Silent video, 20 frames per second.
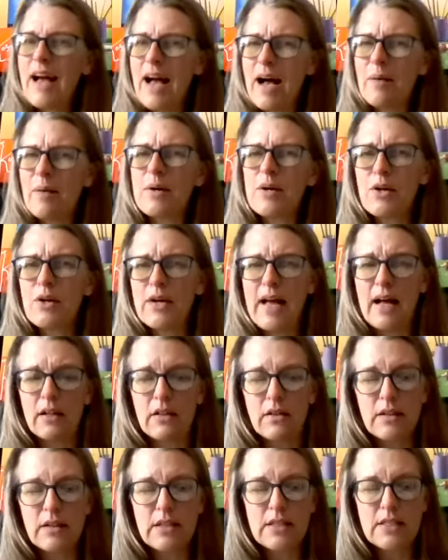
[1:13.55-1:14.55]
How about your
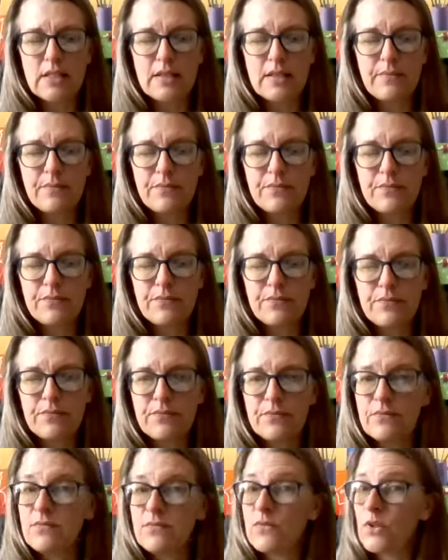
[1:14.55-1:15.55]
calories?
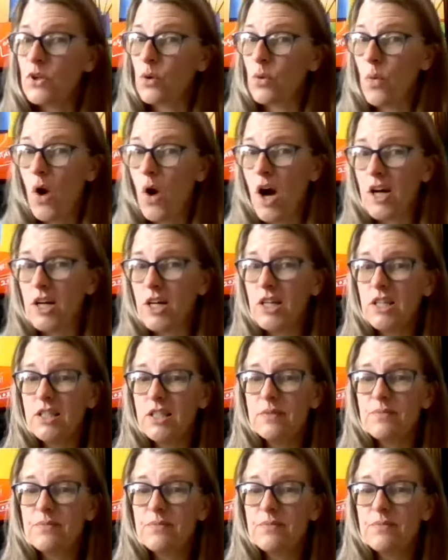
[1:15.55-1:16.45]
Your water?